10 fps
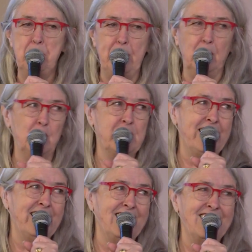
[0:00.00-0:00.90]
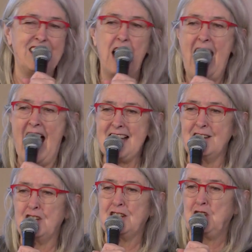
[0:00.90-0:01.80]
buildings
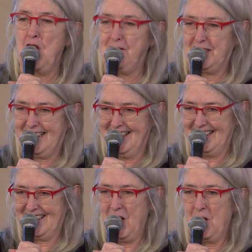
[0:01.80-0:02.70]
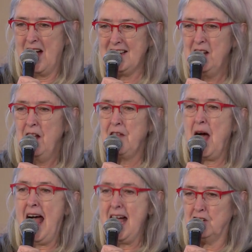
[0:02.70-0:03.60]
and to services, right?
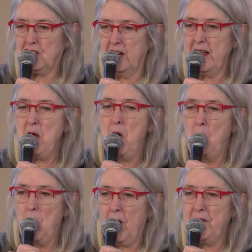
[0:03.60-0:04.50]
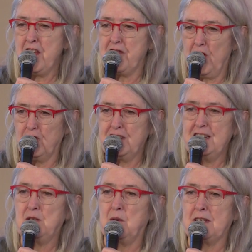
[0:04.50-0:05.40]
That actually what the authorities